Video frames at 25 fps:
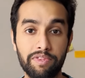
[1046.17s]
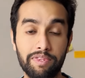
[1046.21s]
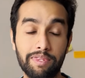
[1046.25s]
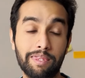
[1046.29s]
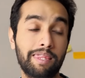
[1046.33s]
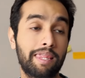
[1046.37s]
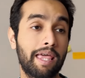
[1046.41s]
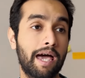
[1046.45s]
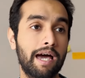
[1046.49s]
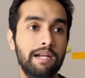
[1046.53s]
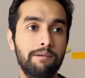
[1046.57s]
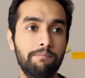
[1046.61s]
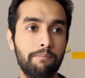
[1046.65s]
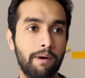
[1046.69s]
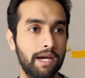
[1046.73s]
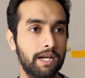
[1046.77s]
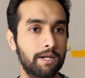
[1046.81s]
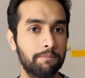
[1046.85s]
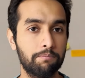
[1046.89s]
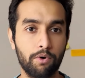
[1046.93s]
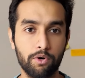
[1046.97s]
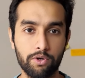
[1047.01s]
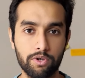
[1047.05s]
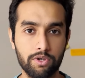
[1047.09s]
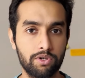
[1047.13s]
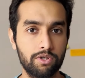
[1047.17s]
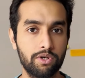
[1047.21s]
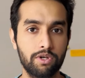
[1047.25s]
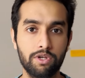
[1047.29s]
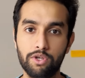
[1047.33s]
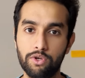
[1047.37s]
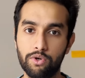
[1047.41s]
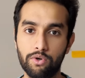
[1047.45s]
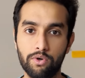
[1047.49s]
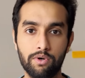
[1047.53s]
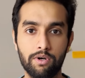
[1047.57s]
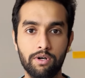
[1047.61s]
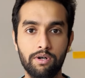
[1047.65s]
that might monitor
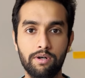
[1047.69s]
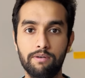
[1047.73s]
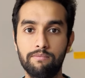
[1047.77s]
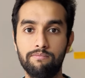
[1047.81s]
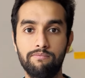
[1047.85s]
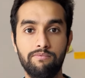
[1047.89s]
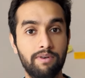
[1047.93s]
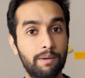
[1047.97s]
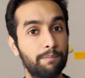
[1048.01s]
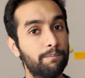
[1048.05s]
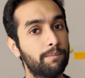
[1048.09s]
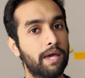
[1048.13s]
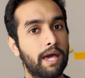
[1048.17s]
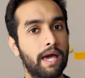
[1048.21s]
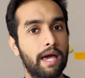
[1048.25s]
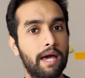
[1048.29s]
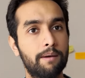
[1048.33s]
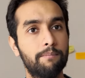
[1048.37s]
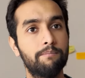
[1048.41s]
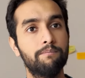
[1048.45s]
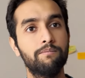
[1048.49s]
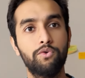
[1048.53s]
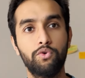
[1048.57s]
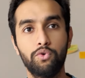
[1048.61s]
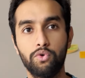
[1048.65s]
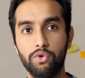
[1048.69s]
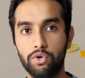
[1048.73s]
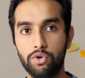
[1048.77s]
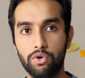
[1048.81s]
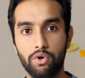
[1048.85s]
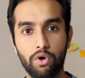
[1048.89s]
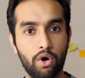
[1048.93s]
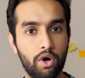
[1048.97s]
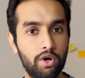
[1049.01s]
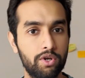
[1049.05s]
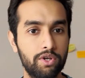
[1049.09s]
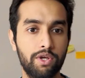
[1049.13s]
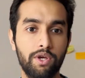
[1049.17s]
your webcam,
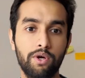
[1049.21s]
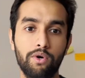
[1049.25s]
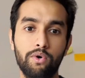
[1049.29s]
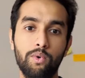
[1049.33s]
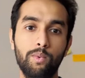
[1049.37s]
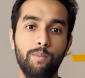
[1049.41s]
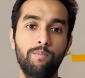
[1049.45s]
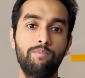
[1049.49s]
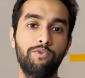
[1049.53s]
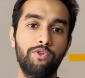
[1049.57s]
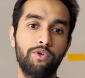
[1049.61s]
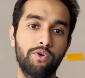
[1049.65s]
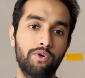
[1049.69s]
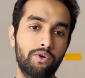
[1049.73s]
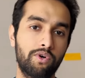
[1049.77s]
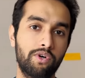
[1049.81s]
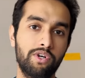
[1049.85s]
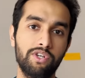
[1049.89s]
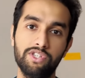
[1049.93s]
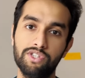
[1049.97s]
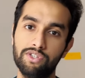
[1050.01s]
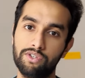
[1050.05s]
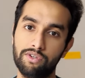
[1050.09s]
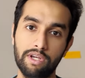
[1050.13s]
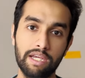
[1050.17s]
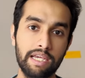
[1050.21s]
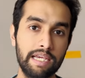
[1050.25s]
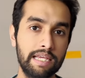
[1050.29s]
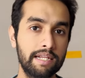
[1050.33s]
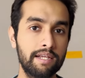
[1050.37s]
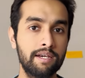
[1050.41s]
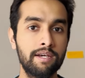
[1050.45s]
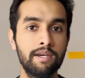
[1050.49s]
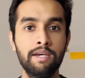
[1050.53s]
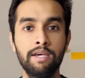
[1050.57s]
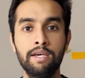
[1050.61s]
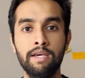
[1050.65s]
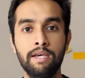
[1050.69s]
your audio, your screen,
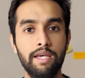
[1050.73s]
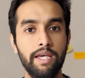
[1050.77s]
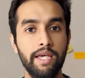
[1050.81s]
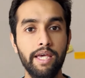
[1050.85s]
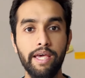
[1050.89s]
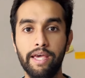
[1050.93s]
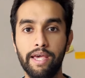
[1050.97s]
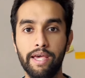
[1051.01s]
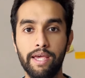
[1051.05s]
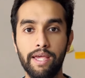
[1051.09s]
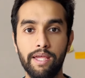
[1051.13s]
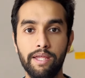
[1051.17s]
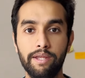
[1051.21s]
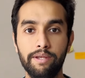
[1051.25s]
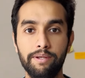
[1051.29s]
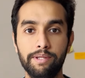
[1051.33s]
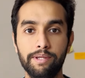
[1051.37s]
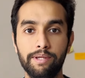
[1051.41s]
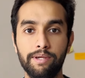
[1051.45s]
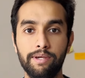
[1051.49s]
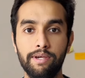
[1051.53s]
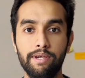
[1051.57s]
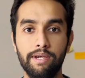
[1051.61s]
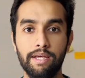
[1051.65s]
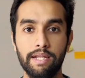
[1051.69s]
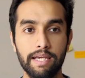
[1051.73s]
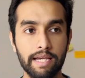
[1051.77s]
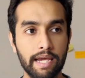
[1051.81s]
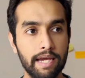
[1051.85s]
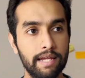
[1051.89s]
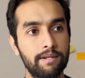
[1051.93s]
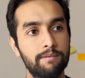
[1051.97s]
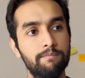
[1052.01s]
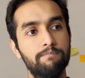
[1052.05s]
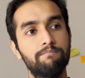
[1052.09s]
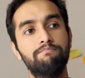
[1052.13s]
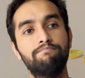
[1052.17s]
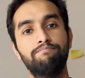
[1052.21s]
and
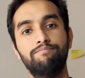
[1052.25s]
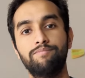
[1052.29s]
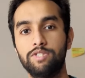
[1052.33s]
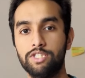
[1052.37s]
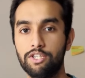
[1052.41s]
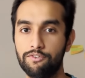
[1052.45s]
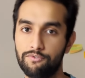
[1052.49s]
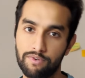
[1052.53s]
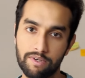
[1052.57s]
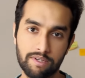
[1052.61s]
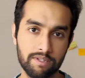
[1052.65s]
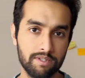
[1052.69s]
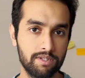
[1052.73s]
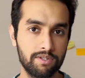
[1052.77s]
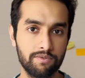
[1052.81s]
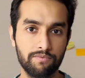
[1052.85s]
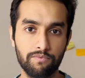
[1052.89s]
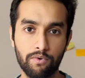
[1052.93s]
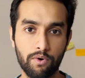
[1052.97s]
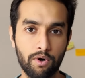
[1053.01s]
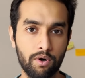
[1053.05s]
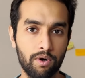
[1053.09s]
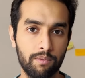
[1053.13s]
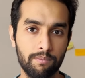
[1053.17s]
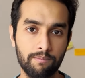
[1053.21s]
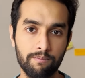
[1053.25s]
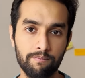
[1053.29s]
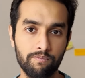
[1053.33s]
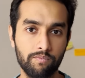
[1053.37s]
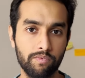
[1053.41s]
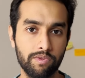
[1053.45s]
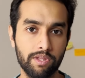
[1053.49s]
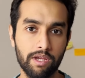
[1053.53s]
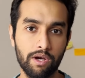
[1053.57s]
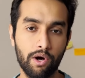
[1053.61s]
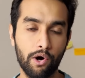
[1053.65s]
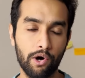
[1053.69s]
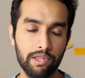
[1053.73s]
again differs
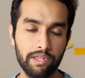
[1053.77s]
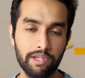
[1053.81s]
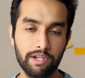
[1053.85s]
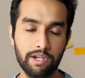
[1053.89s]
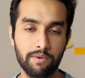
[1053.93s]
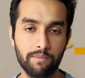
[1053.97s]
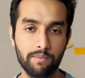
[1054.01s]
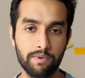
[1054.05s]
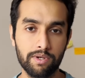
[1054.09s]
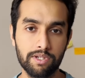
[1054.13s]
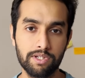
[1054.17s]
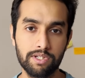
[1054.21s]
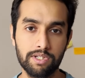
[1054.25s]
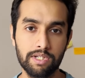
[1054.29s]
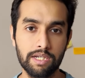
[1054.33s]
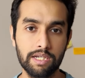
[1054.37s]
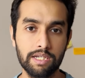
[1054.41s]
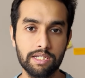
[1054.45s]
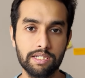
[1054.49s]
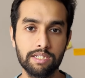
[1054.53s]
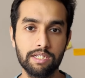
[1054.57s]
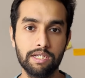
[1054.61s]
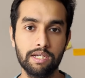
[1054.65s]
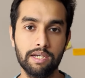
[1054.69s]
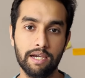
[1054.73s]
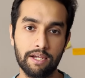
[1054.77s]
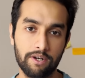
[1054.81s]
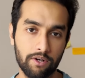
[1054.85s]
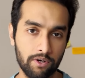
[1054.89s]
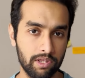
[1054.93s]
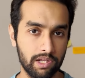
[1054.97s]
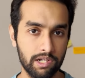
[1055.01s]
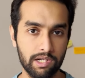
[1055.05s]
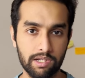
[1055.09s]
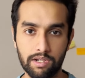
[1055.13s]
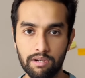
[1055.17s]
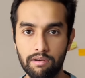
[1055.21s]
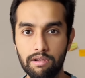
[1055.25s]
from all the universities and all
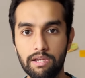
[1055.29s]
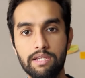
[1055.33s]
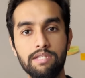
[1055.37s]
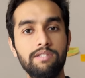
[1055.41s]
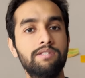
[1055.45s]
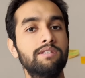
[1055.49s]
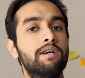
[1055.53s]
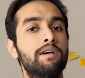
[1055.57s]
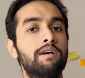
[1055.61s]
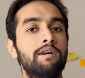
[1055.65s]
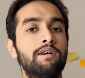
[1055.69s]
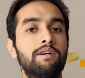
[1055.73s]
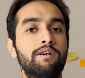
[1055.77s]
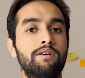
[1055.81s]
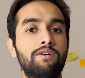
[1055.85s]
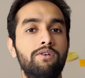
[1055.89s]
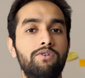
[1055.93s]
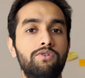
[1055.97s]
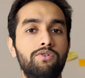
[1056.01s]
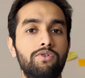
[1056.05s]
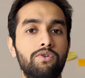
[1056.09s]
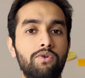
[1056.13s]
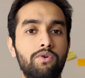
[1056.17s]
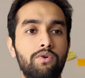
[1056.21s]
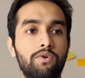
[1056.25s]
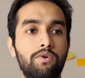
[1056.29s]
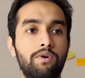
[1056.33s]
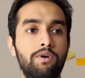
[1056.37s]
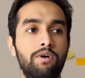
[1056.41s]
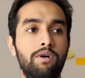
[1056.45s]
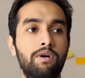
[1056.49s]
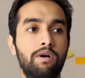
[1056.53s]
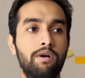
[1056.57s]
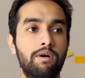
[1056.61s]
the degrees. So